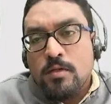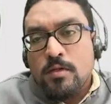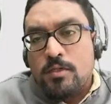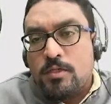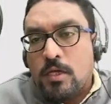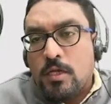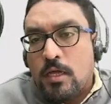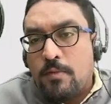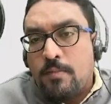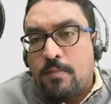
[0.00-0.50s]

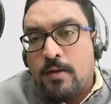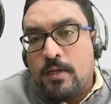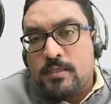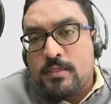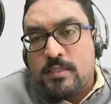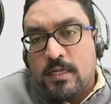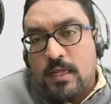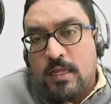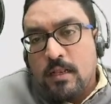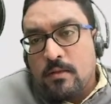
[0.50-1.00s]
Charbagh
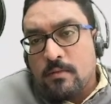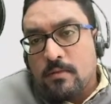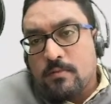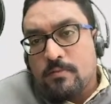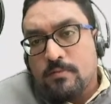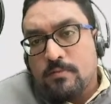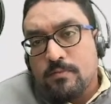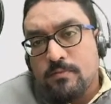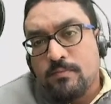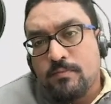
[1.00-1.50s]
style.
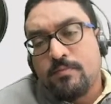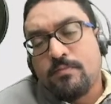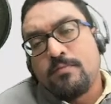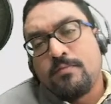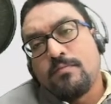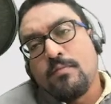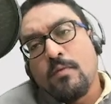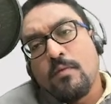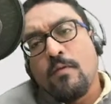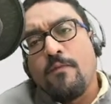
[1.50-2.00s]

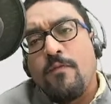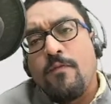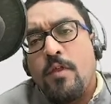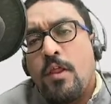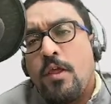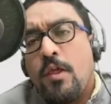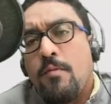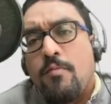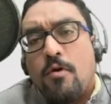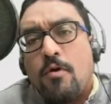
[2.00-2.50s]

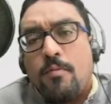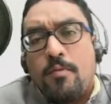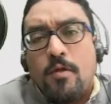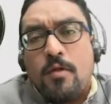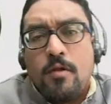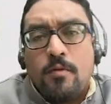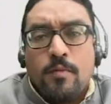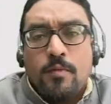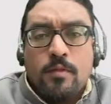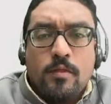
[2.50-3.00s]
Very
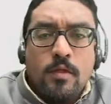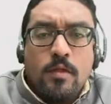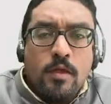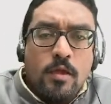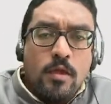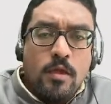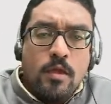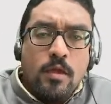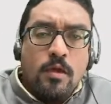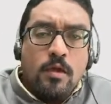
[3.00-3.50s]
popular with
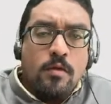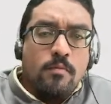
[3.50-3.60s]
the